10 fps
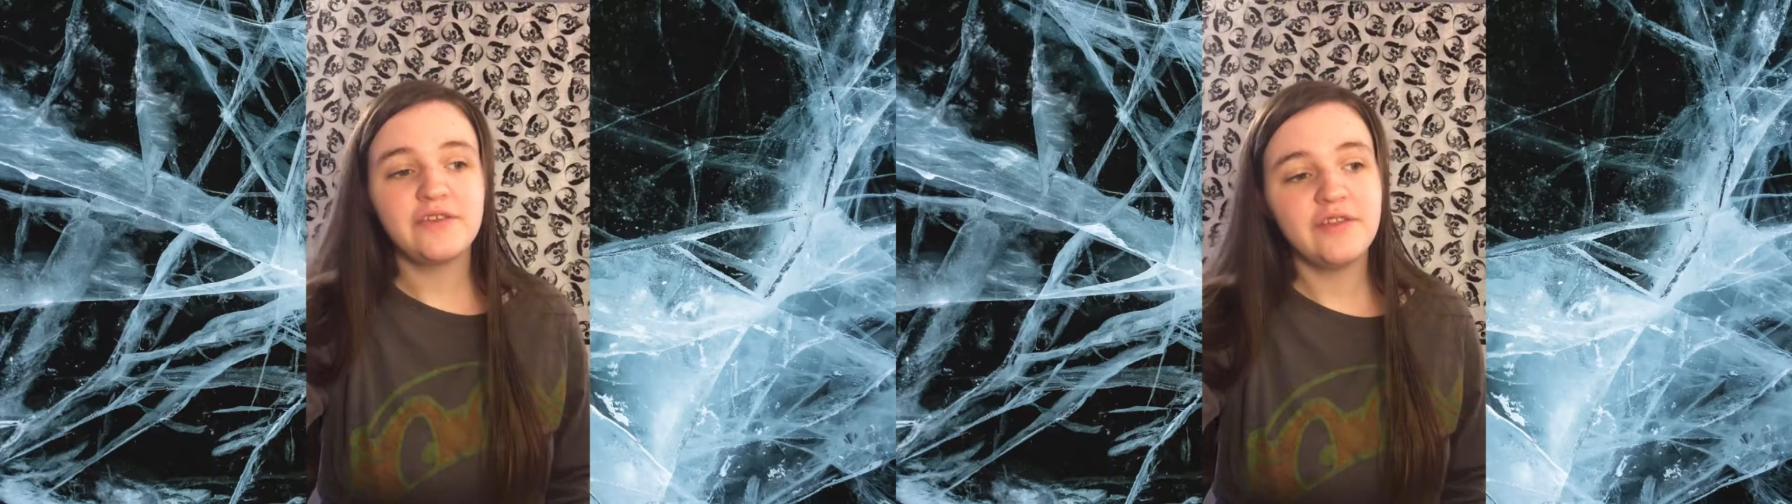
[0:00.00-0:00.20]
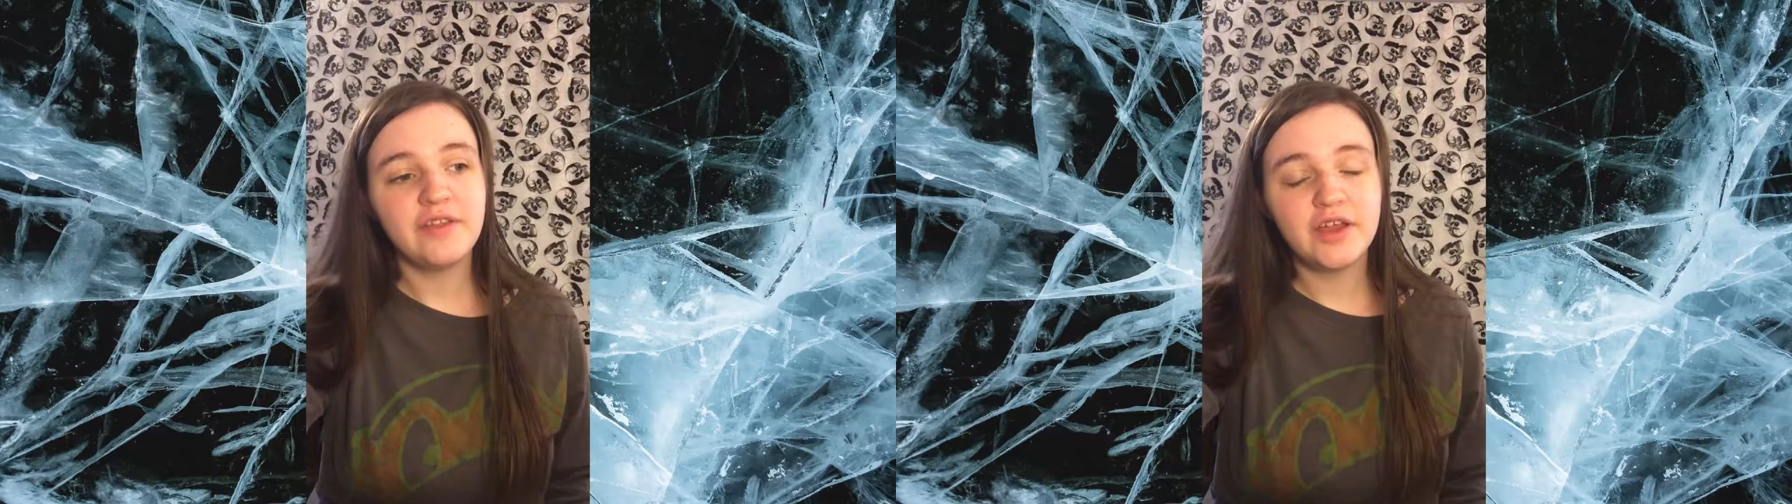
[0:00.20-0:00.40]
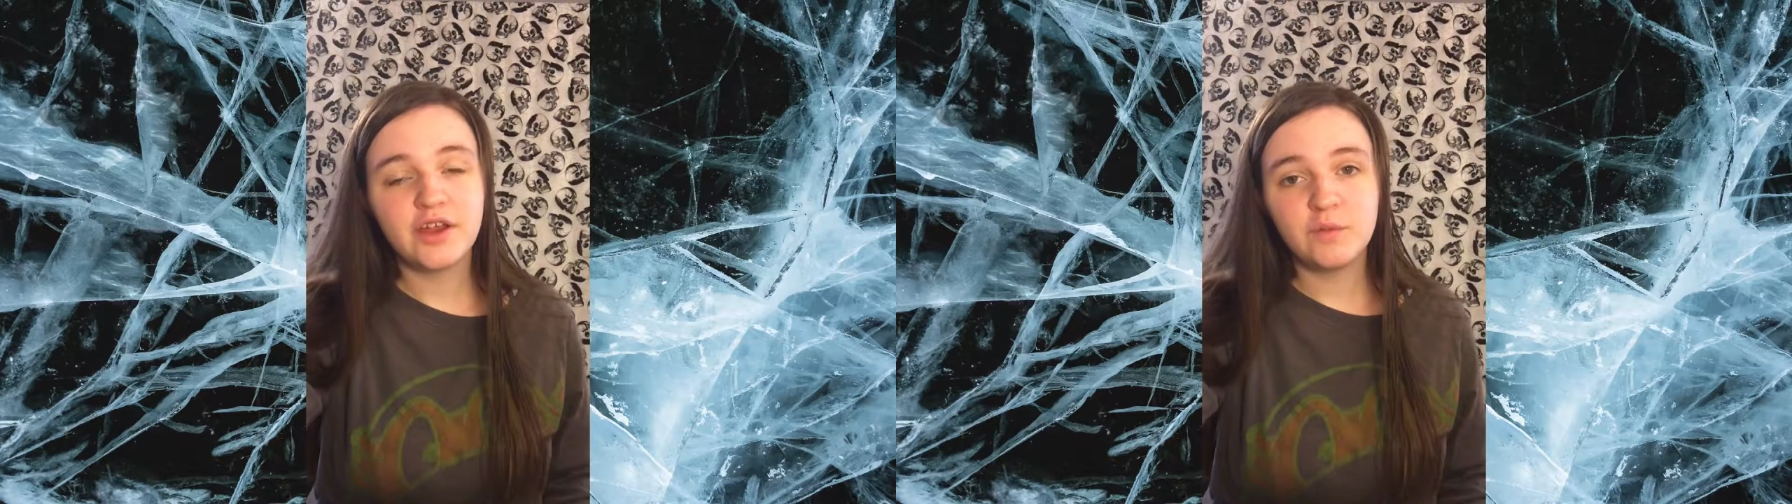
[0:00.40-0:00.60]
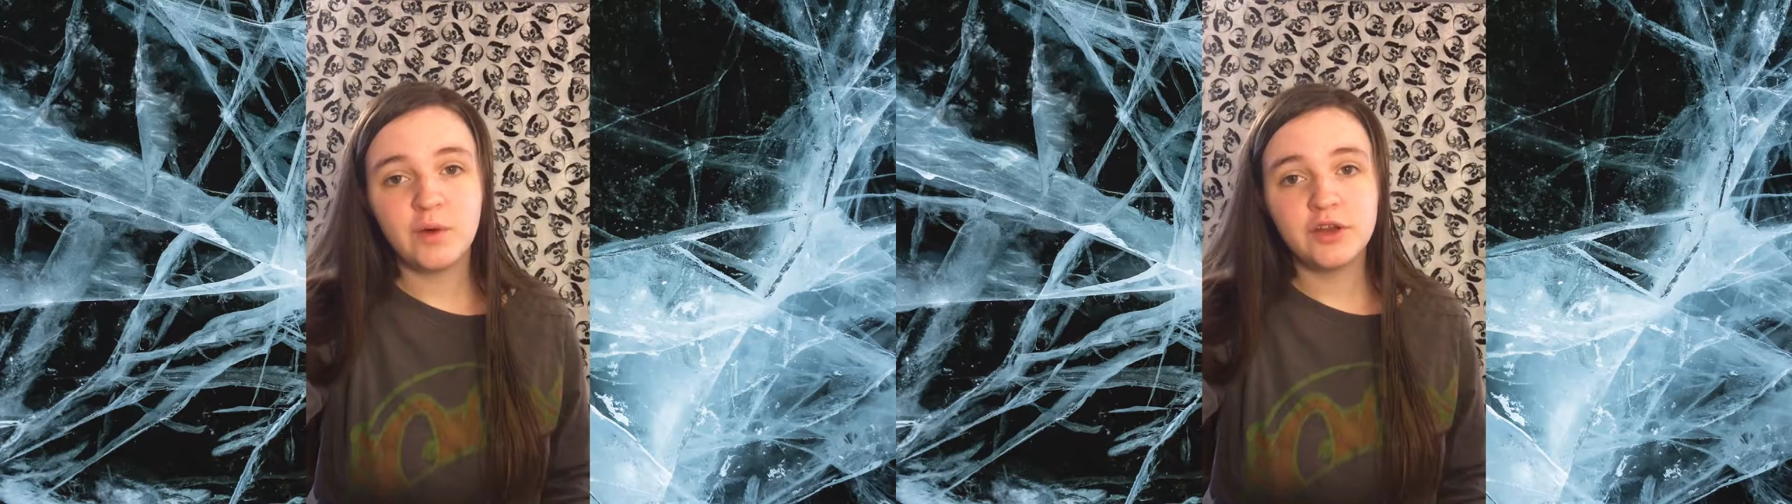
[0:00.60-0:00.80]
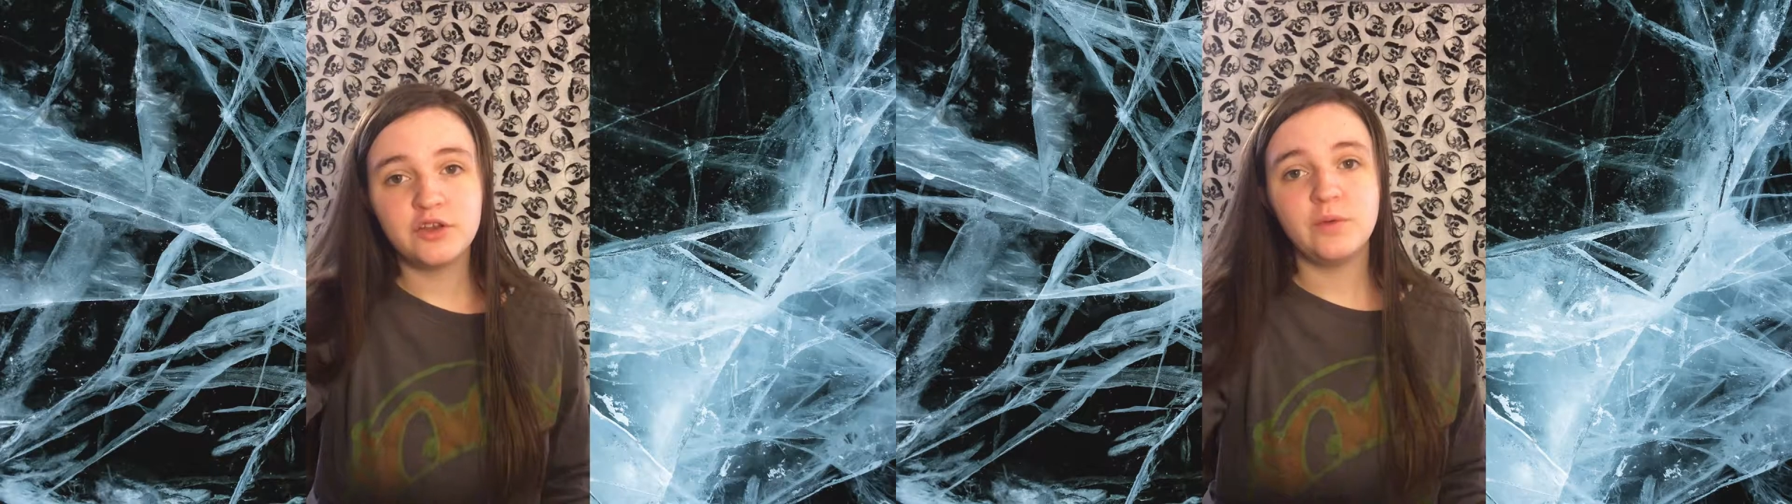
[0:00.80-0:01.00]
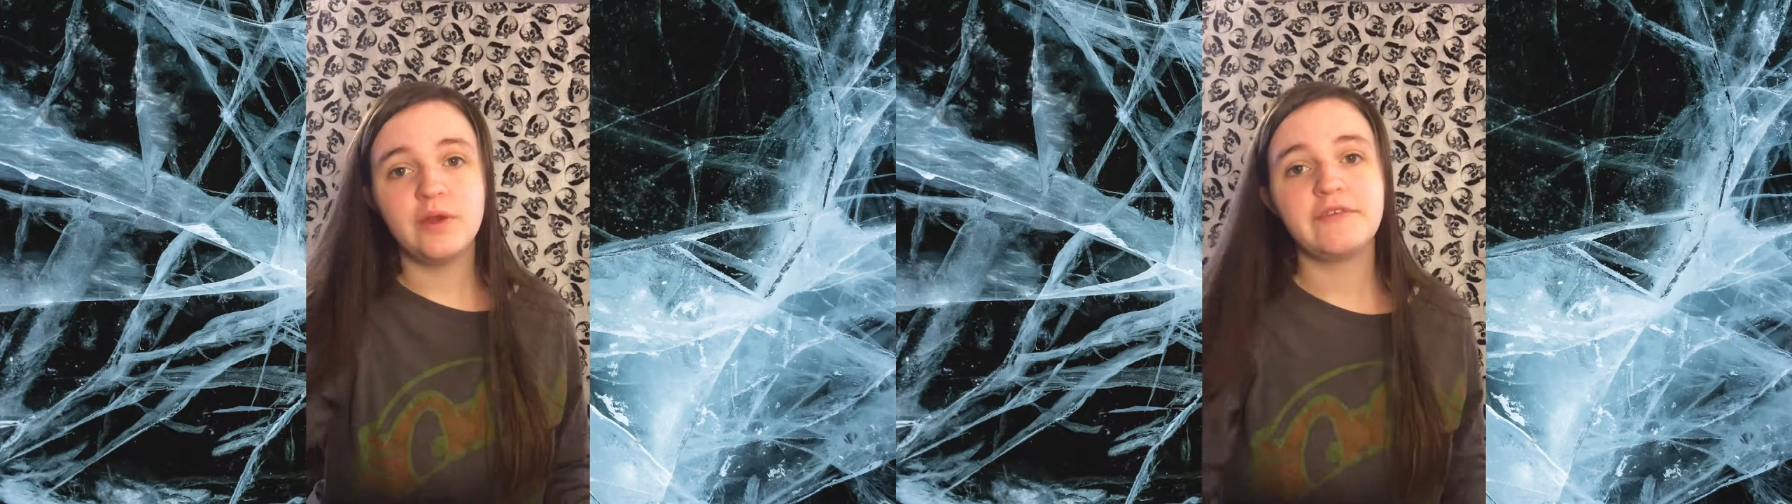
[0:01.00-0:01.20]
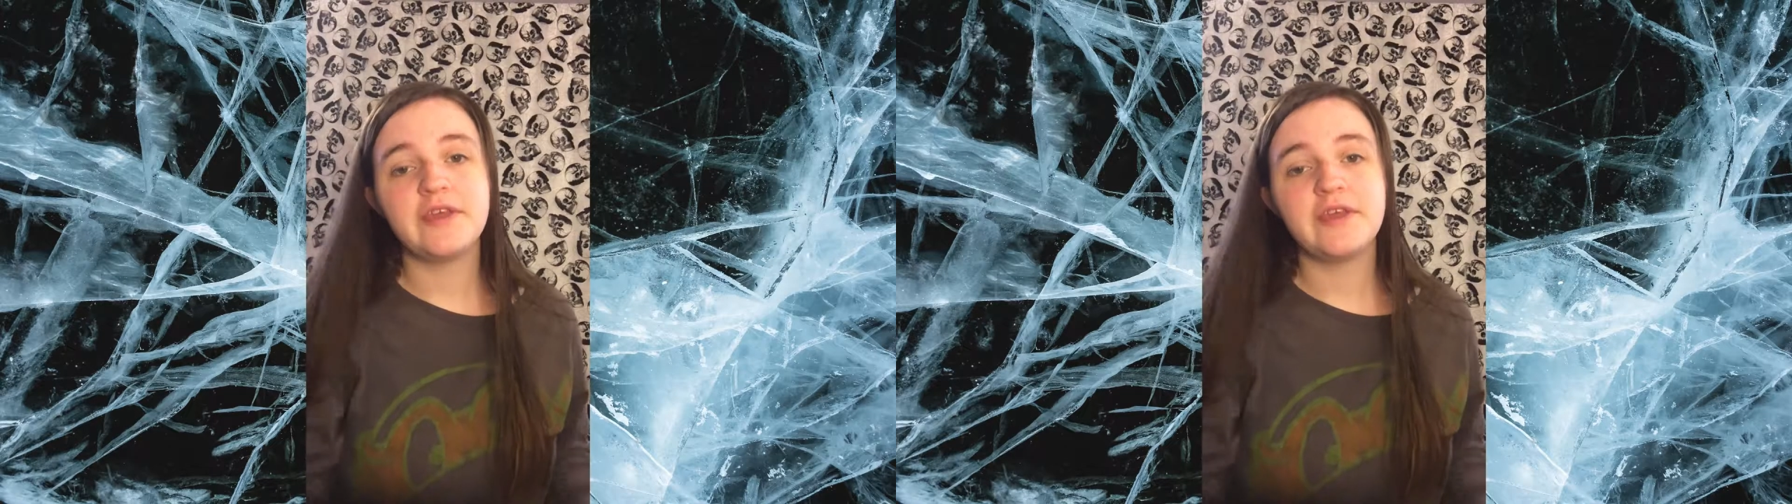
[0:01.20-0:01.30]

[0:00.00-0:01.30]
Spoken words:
thing that you're going to want to do is